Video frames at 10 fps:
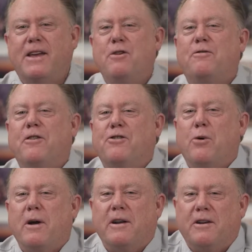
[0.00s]
you for
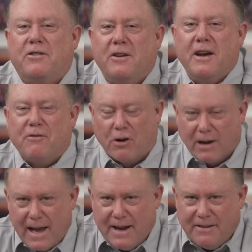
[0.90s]
joining us for
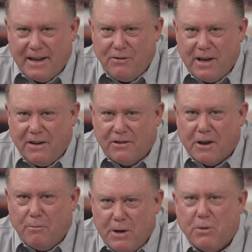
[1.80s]
Lake TV's
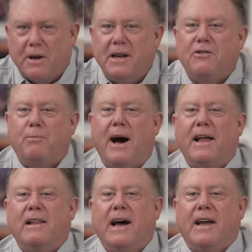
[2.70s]
Community
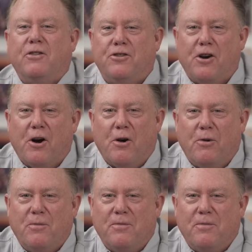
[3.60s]
Spotlight Show.